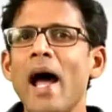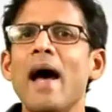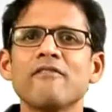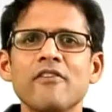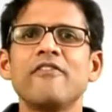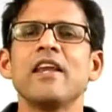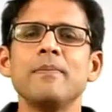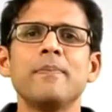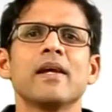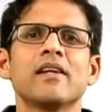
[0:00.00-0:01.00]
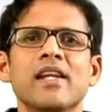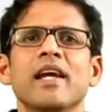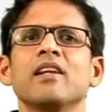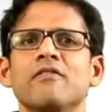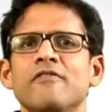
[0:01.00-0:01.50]
have a very big
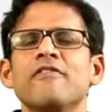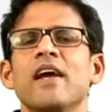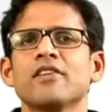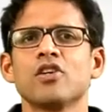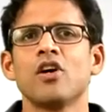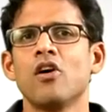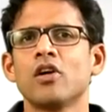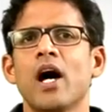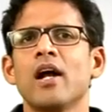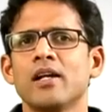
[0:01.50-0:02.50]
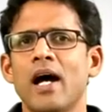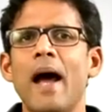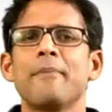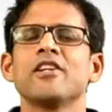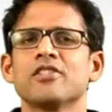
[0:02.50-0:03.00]
negative effect on our
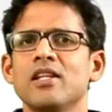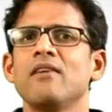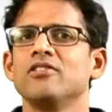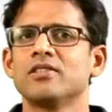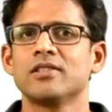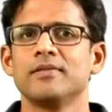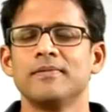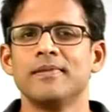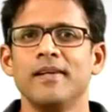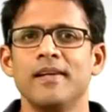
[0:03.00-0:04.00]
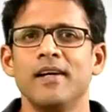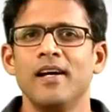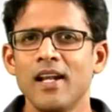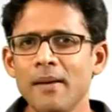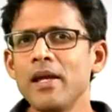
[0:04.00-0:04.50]
happiness levels.
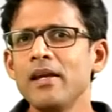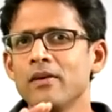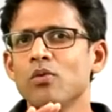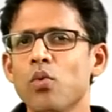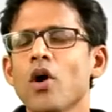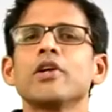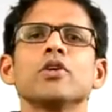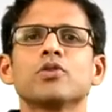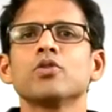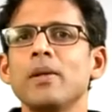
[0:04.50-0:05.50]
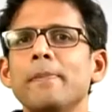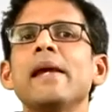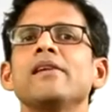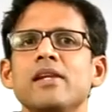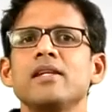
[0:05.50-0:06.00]
Let me walk you through the
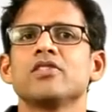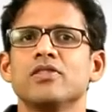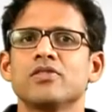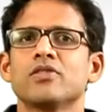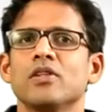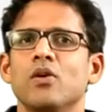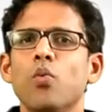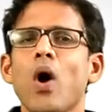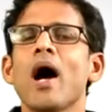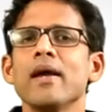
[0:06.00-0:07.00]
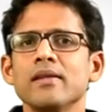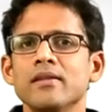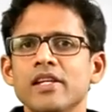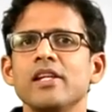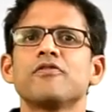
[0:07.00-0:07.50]
main reasons why
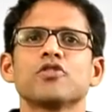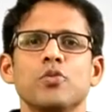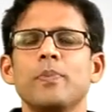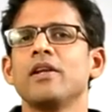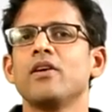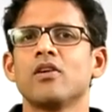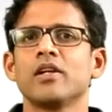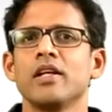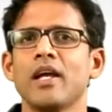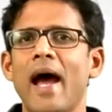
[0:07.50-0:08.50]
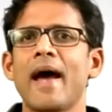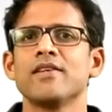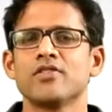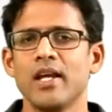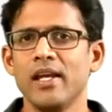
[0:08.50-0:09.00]
the need for superiority
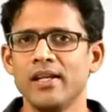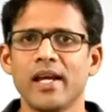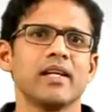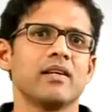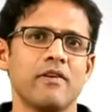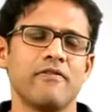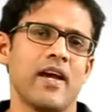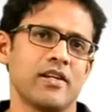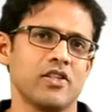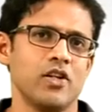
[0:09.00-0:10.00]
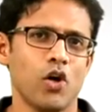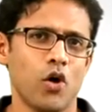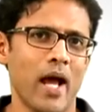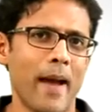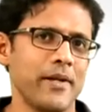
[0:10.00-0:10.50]
has a negative effect
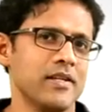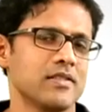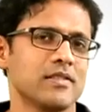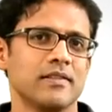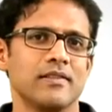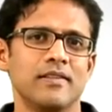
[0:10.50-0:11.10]
on happiness.